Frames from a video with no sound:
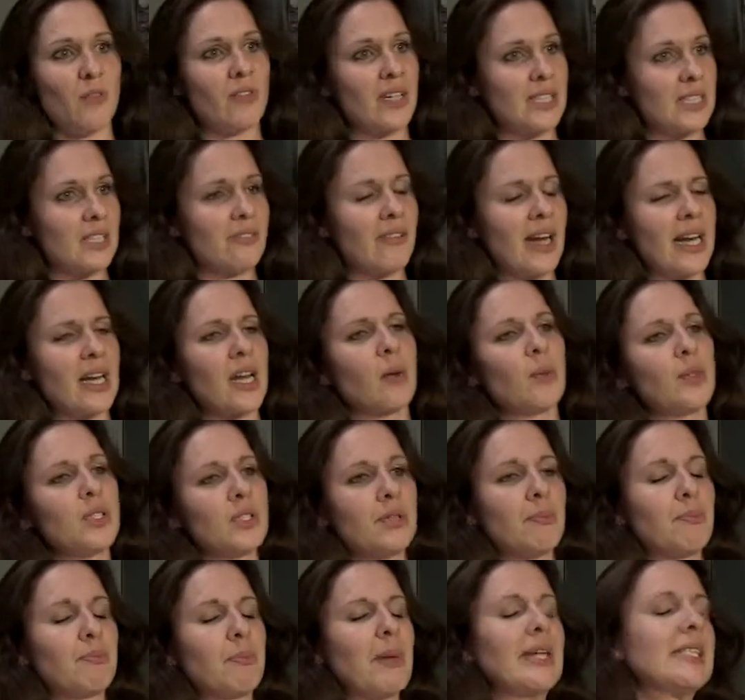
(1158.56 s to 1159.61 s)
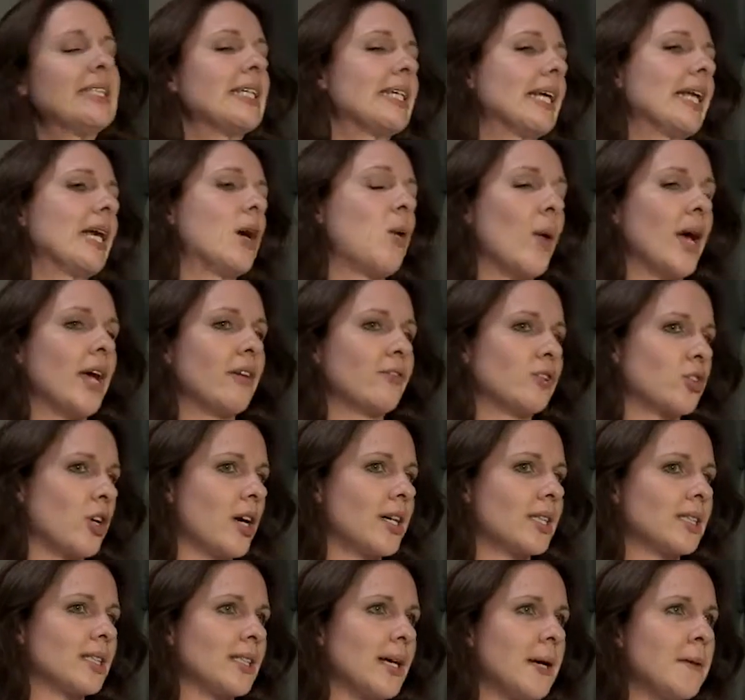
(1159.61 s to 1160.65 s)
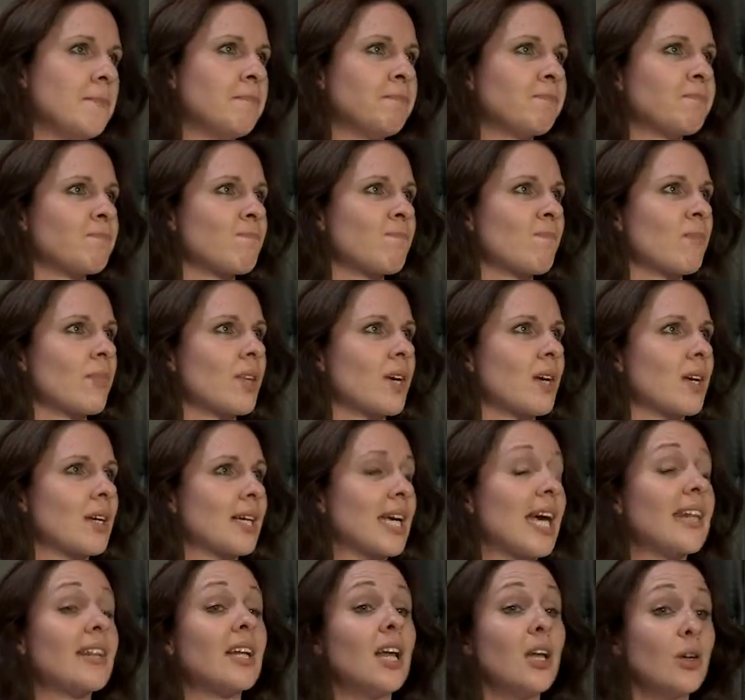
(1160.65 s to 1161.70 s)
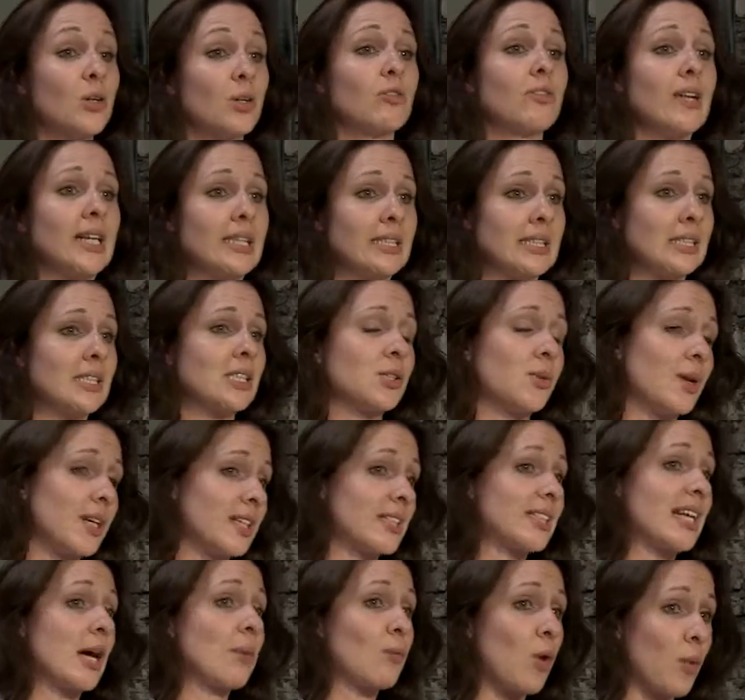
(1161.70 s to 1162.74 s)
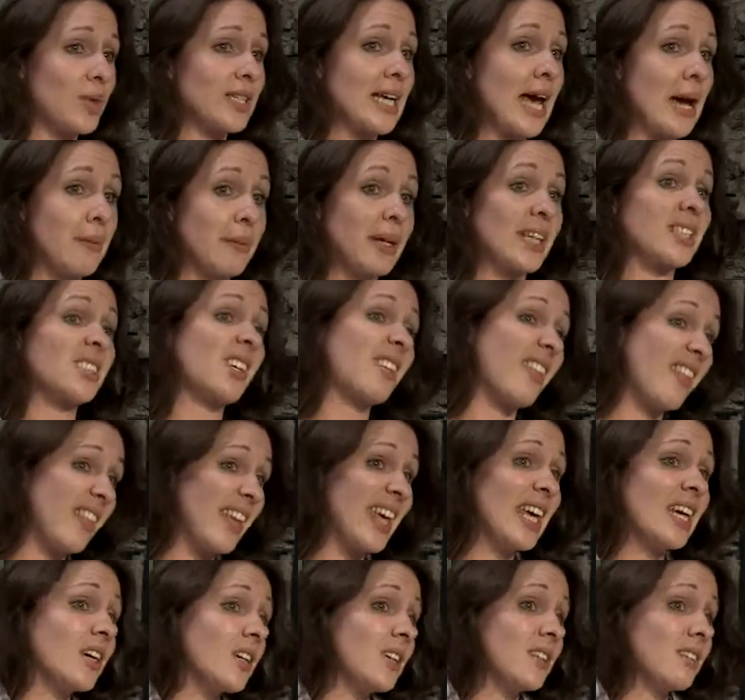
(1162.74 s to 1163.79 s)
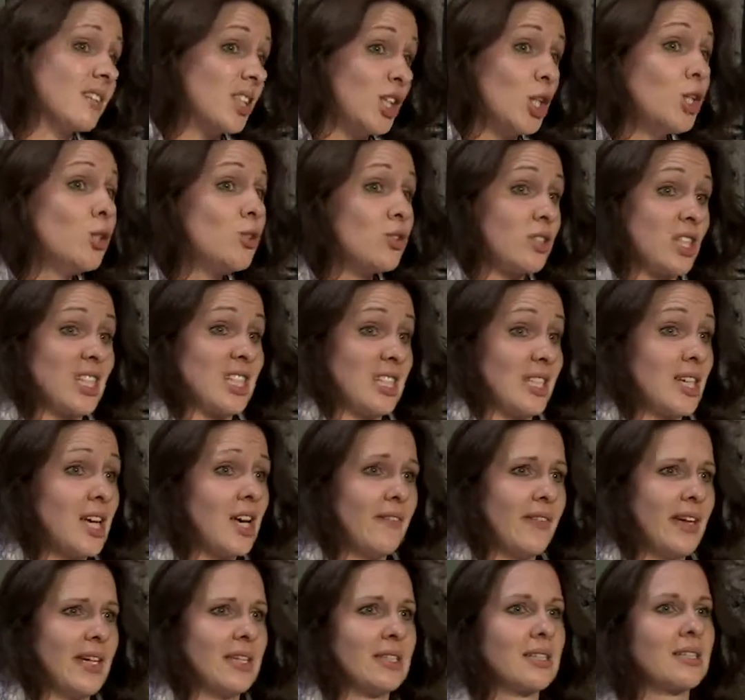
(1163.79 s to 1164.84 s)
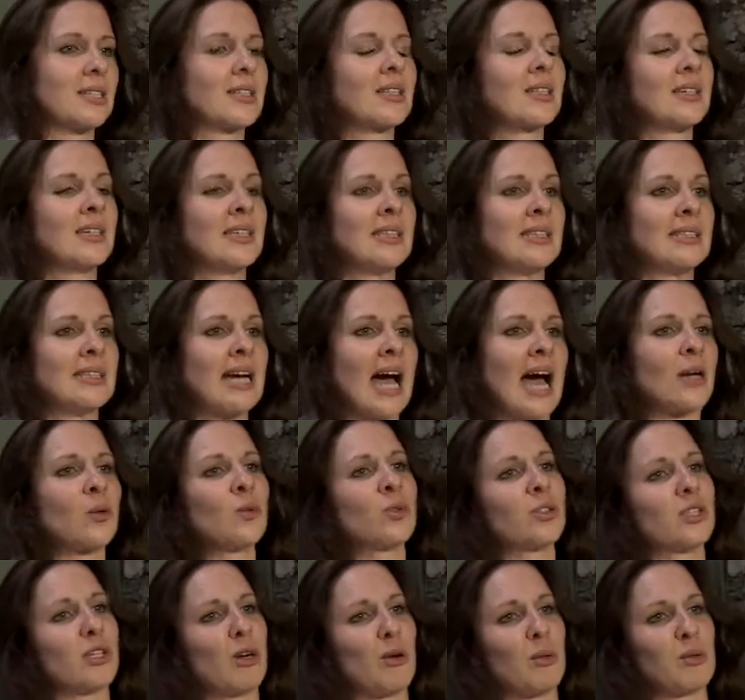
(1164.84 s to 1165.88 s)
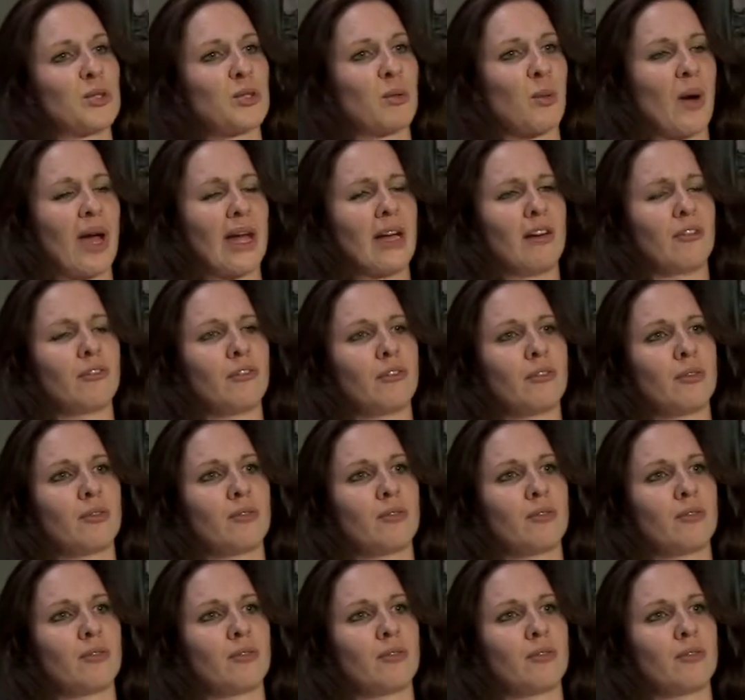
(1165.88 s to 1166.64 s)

of this event. It was basically a way of trying to get the local villagers to understand what was happening so that they could use the service. And also it was a way of